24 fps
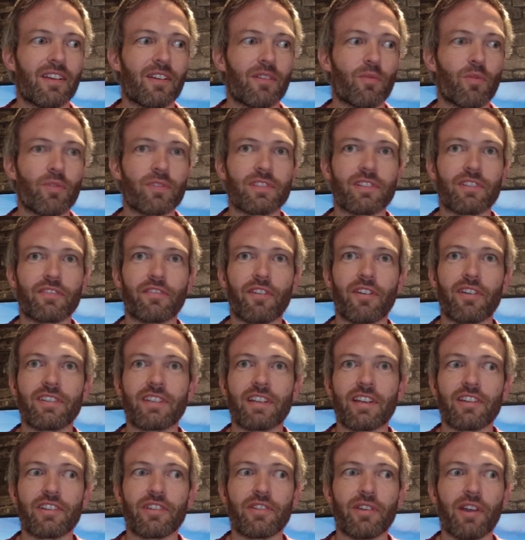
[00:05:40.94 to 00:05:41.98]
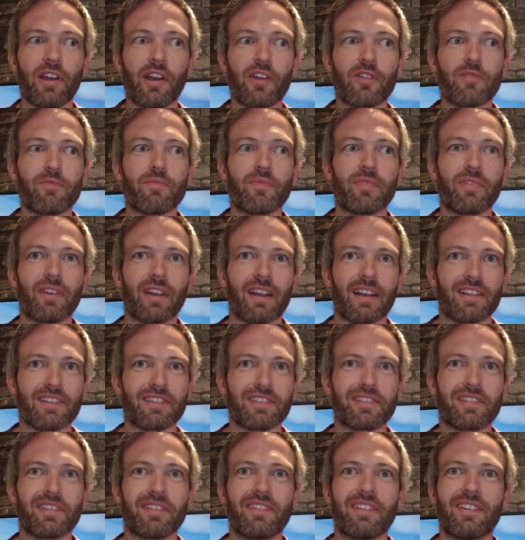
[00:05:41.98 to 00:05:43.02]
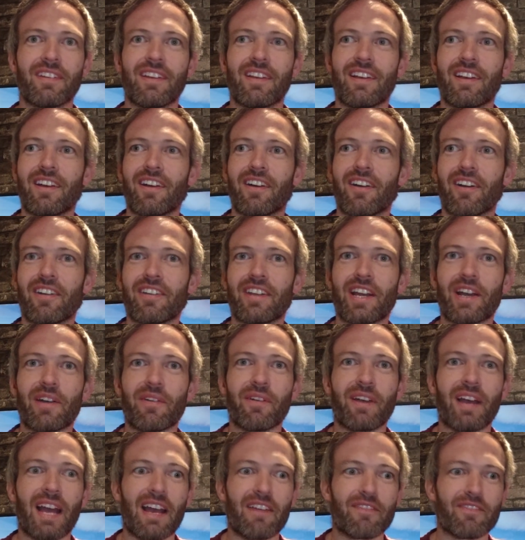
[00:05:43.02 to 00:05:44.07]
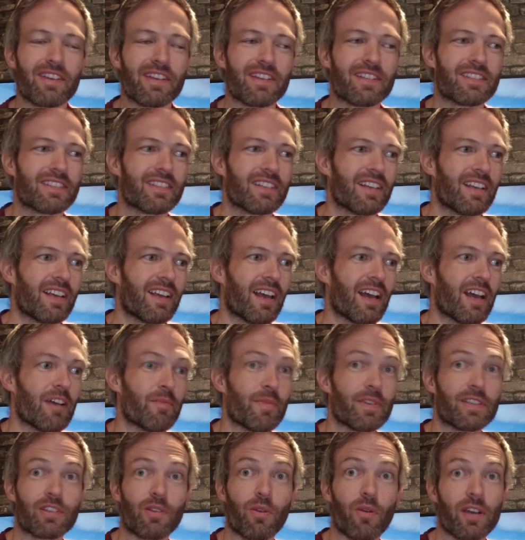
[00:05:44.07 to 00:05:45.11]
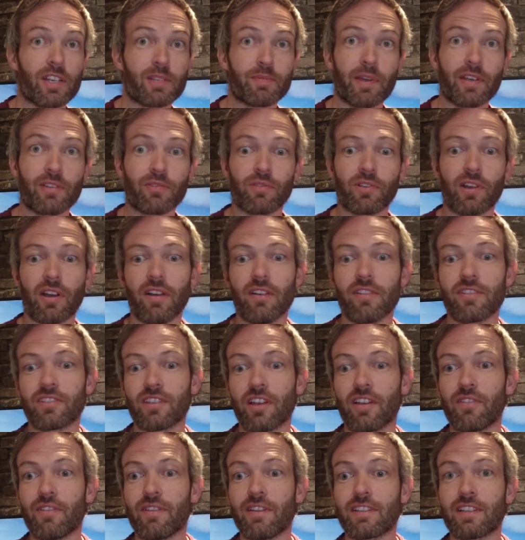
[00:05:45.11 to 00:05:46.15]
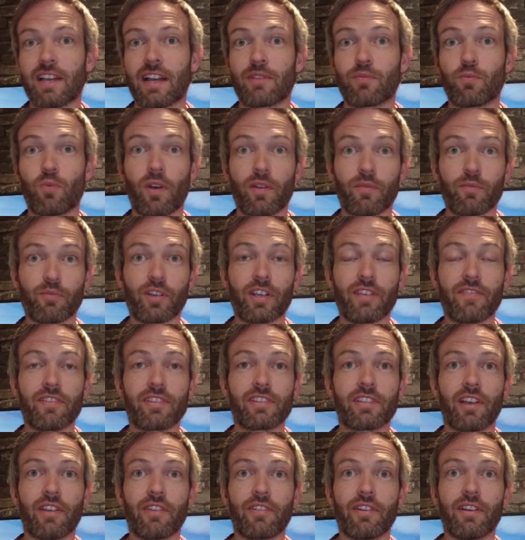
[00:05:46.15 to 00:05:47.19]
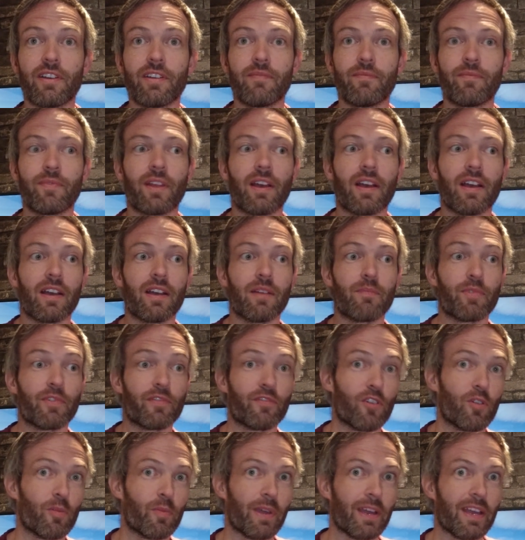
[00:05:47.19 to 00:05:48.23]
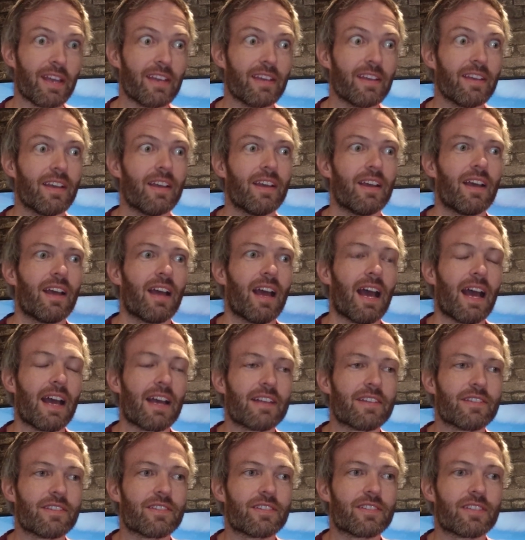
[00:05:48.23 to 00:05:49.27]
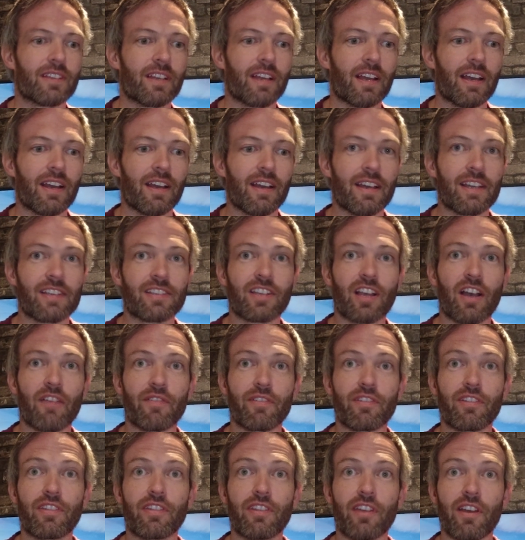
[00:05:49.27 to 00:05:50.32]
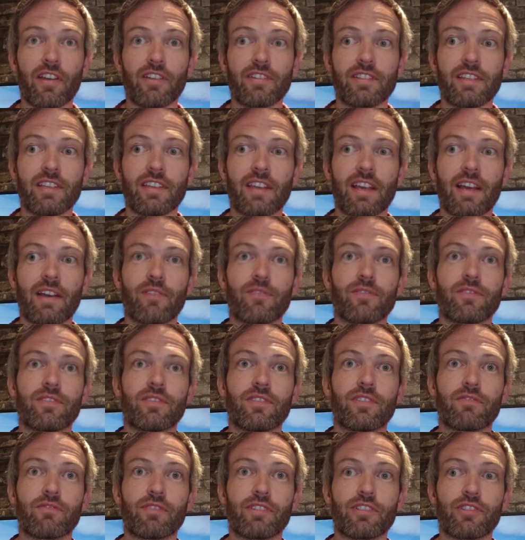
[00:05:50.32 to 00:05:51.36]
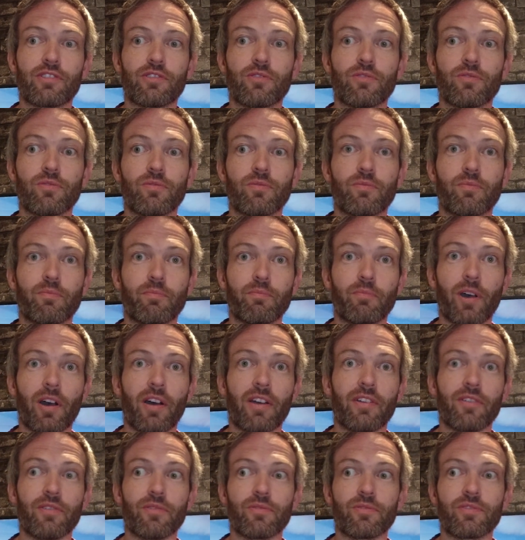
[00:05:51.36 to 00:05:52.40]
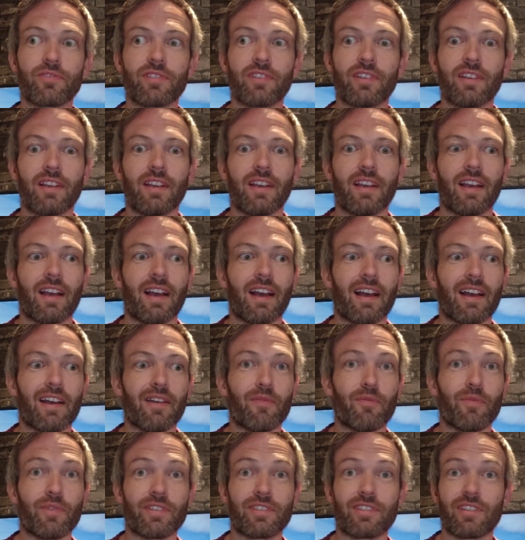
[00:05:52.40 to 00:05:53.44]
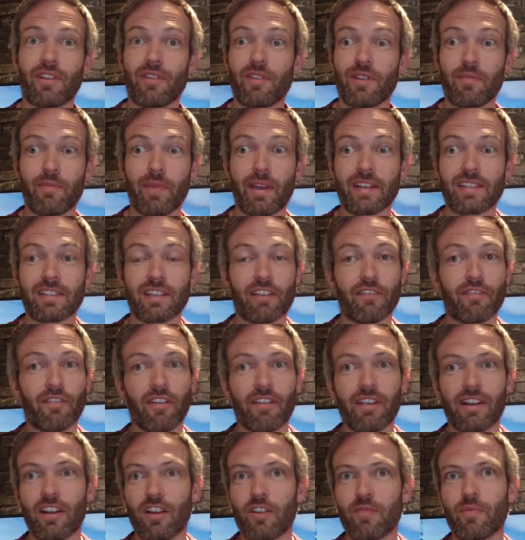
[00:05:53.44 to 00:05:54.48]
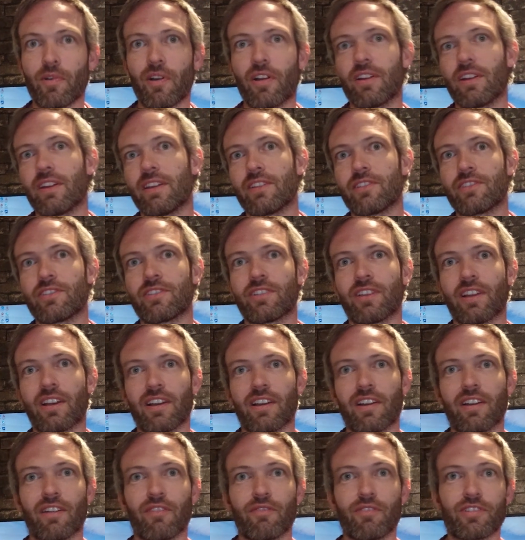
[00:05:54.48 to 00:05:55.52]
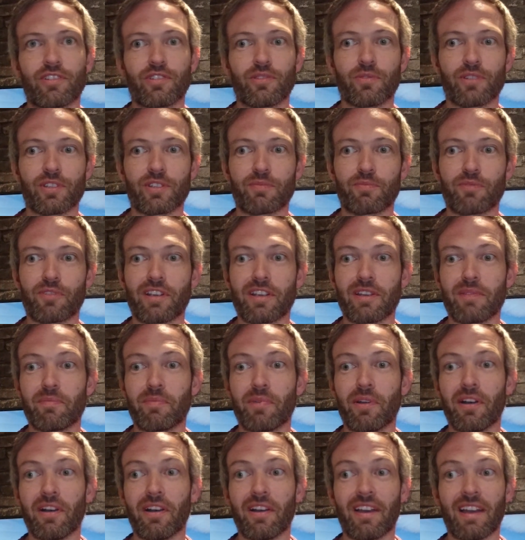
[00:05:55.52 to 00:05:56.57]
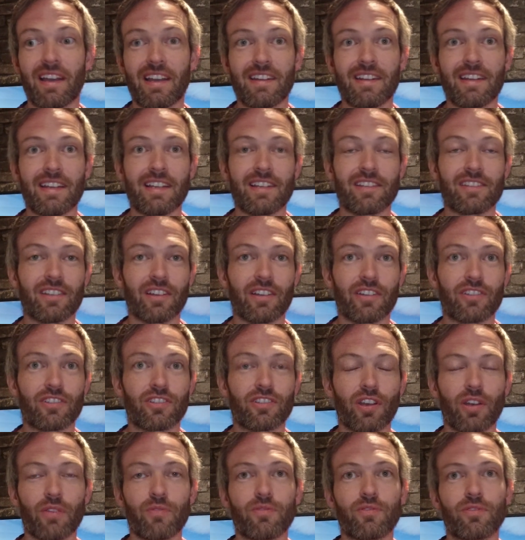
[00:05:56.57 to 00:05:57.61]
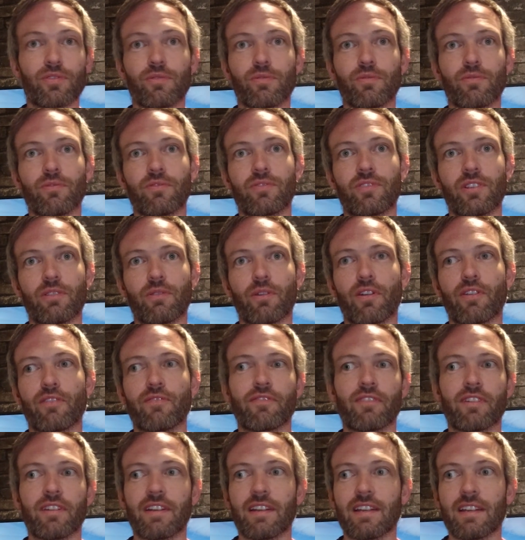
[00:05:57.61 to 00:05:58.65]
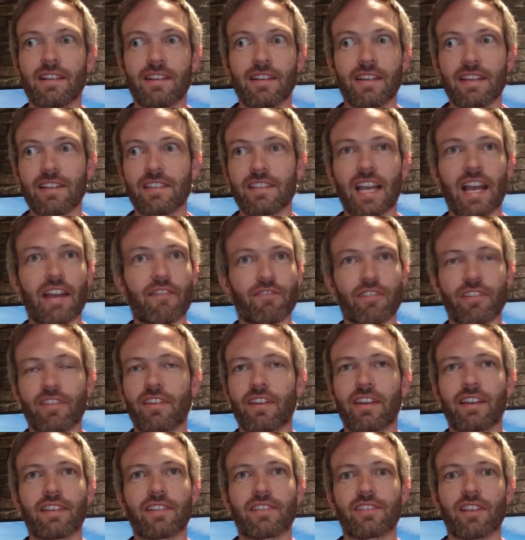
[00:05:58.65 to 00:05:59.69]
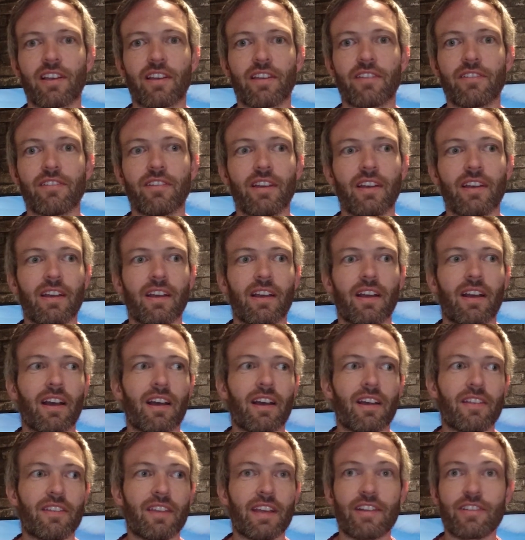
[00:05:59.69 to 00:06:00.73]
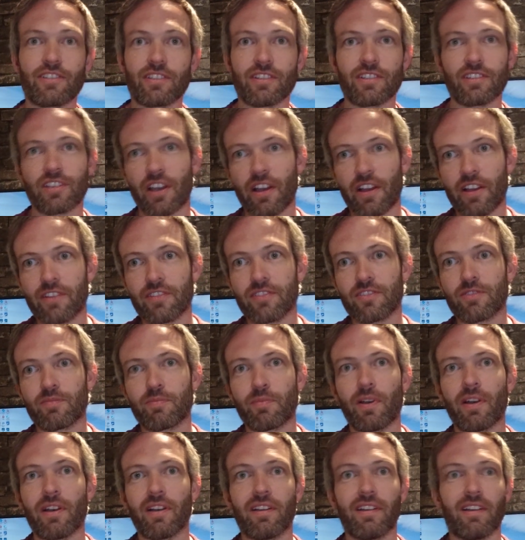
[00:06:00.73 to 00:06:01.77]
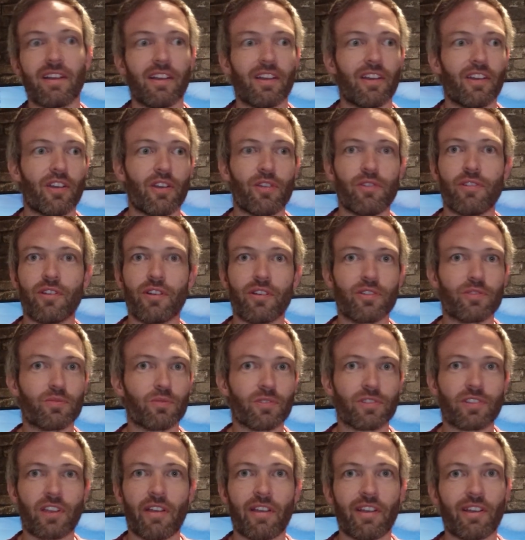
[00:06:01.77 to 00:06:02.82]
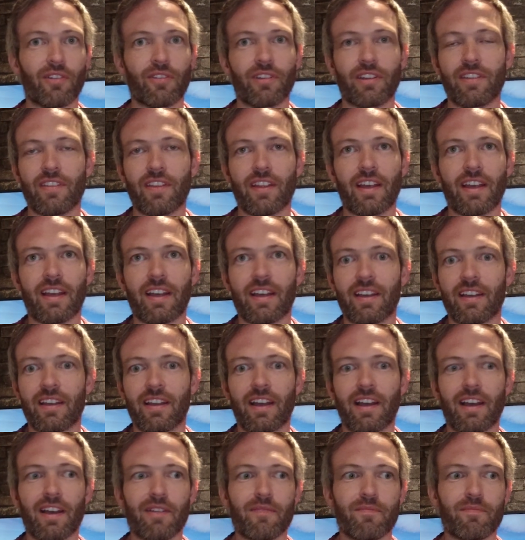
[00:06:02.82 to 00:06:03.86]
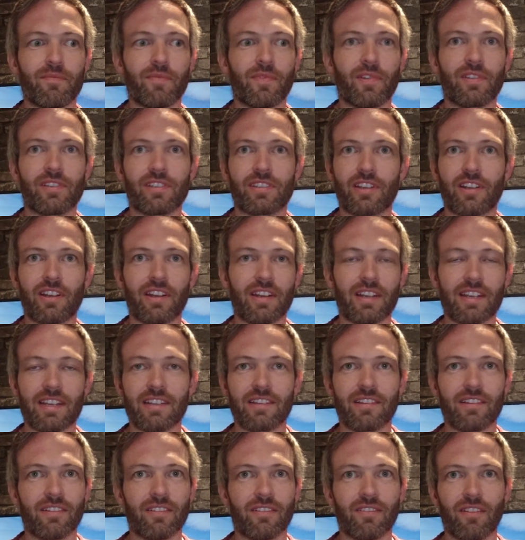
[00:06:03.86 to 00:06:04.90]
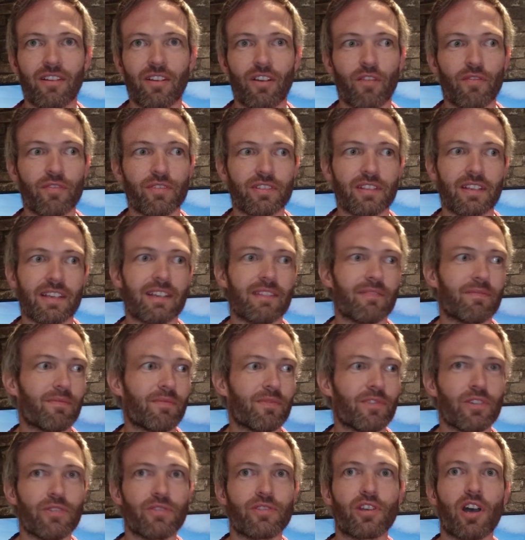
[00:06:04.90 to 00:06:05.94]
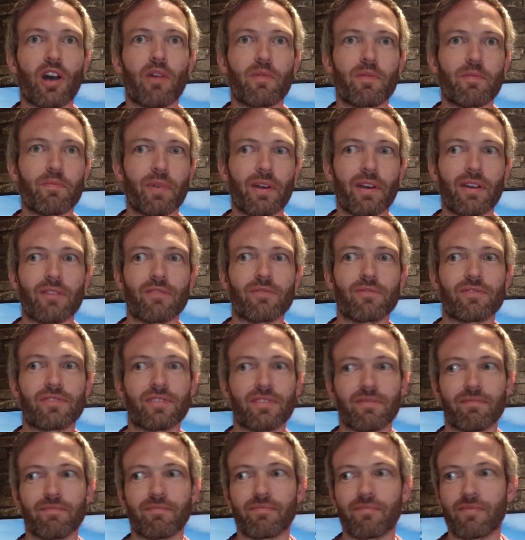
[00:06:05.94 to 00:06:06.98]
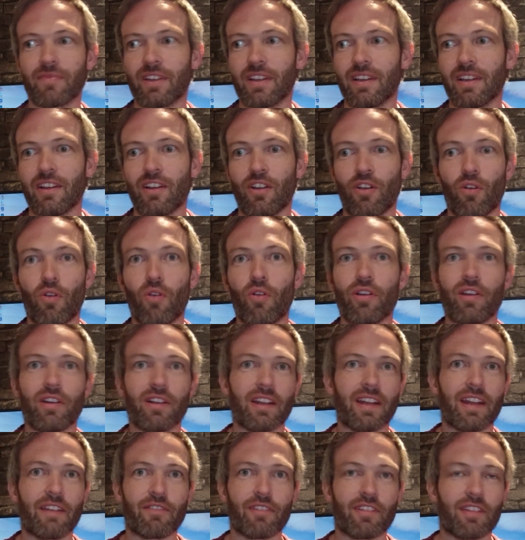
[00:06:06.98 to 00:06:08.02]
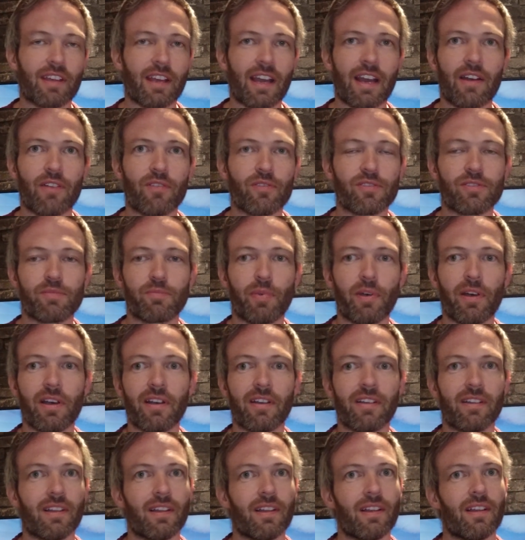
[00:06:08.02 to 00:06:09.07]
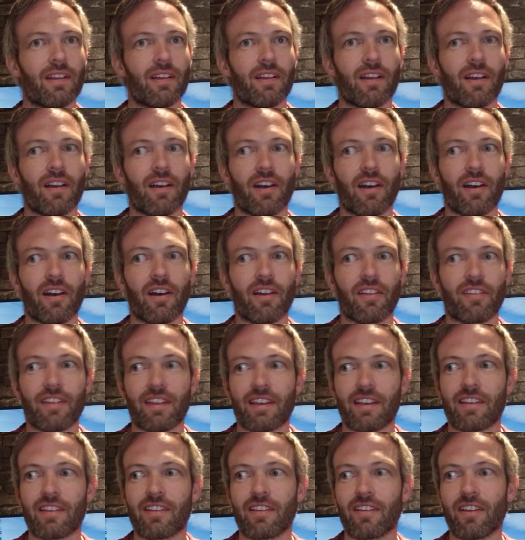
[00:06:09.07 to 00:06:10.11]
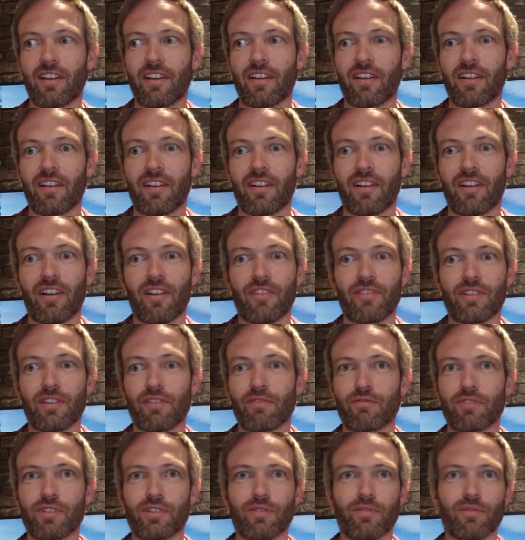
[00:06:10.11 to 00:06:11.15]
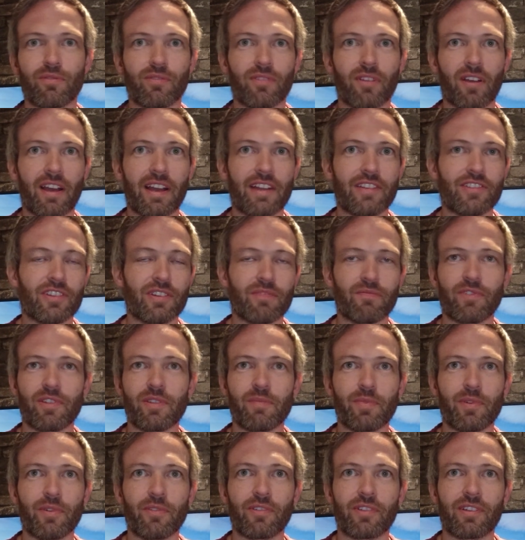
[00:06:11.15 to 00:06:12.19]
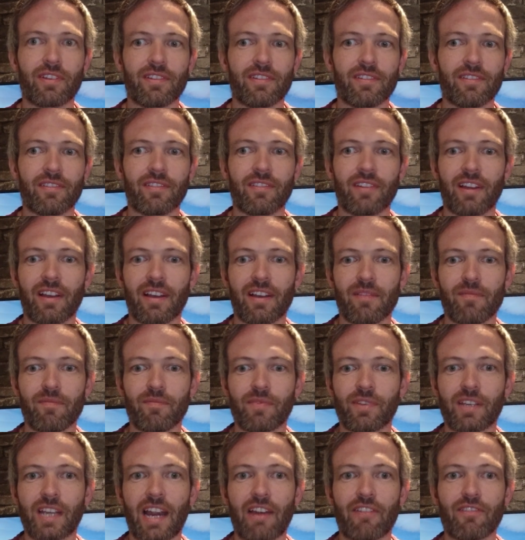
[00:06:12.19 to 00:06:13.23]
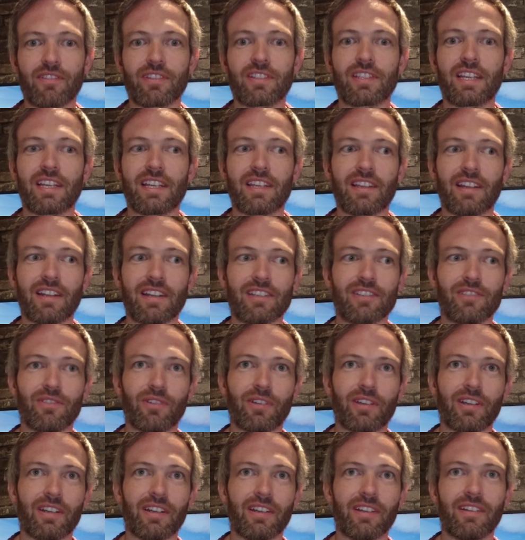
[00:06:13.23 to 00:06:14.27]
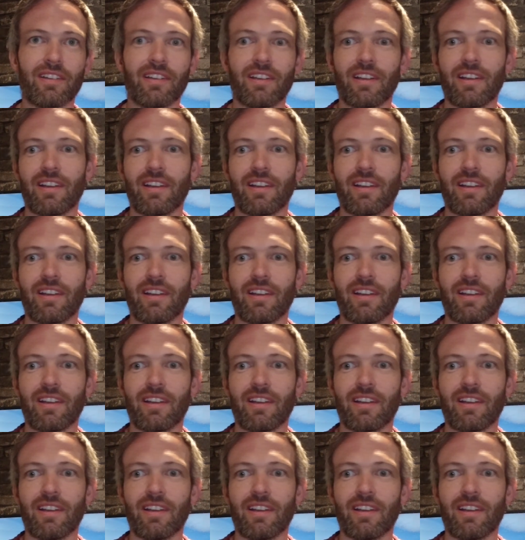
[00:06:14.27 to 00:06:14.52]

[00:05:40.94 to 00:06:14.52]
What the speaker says: wanted to find it a new home. And I now have it. It's quite a special car, so it's had one previous owner before me, and it's covered 30,000 original miles, so it makes it a very low mileage original Esprit, but it needs a total do-over. It needs everything. So the engine turns, but who knows what's going on in there. It's going to need, obviously, new timing belts and oil and everything else, but I think only a real engine rebuild can guarantee that it's not going to